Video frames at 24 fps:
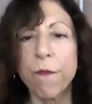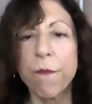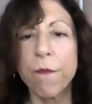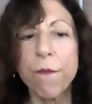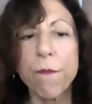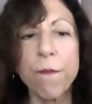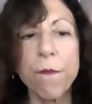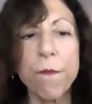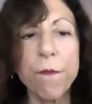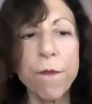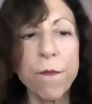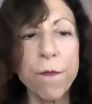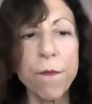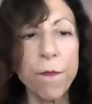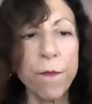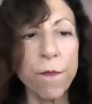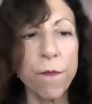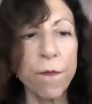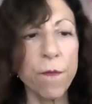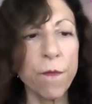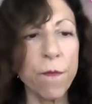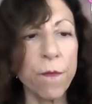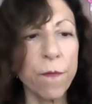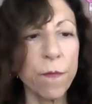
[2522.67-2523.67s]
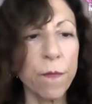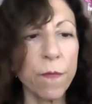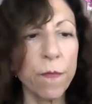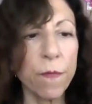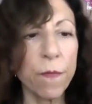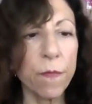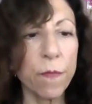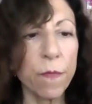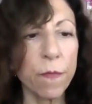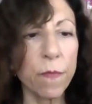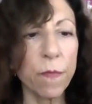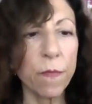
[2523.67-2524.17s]

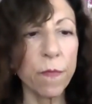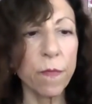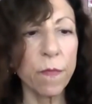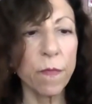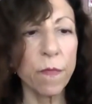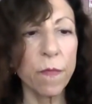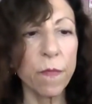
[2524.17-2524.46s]
(silence)